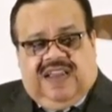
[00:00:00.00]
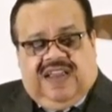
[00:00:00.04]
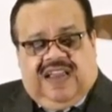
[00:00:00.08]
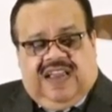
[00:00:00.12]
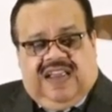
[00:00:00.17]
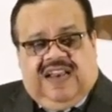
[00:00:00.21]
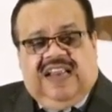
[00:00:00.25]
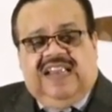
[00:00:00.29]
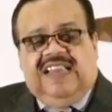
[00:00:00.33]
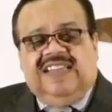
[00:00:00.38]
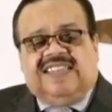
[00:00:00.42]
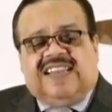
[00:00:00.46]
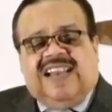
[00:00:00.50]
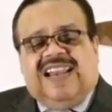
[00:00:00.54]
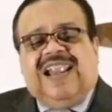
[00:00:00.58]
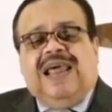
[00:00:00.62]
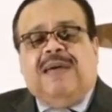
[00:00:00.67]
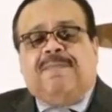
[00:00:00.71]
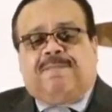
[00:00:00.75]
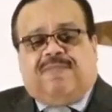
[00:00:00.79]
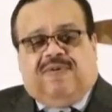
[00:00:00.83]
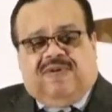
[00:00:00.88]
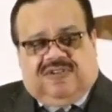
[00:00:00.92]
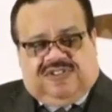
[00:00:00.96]
and he's
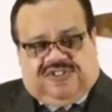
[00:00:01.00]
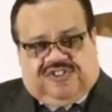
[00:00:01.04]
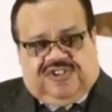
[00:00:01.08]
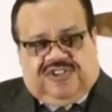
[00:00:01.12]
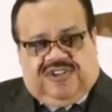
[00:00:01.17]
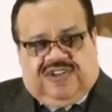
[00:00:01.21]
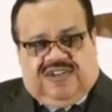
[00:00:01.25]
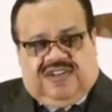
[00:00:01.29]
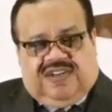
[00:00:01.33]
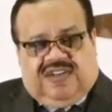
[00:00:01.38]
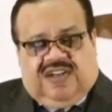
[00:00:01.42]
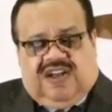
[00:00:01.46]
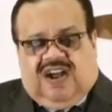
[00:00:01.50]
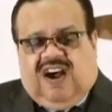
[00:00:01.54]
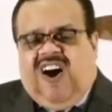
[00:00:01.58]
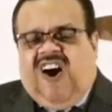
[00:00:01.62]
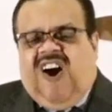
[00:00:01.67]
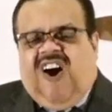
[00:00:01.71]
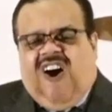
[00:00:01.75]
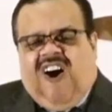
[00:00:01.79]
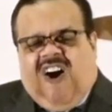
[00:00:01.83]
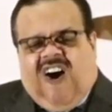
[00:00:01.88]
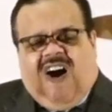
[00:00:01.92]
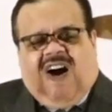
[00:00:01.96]
leprous, a
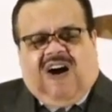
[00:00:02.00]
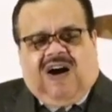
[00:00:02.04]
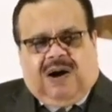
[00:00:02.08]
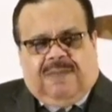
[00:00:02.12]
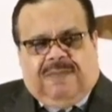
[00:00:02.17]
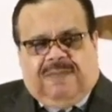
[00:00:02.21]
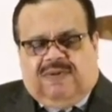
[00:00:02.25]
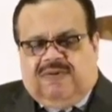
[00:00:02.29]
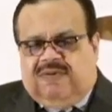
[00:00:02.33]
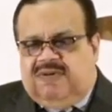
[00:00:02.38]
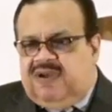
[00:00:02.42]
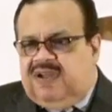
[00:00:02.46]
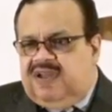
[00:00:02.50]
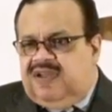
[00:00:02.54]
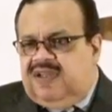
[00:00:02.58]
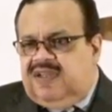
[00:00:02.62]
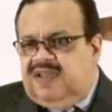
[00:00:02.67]
horrible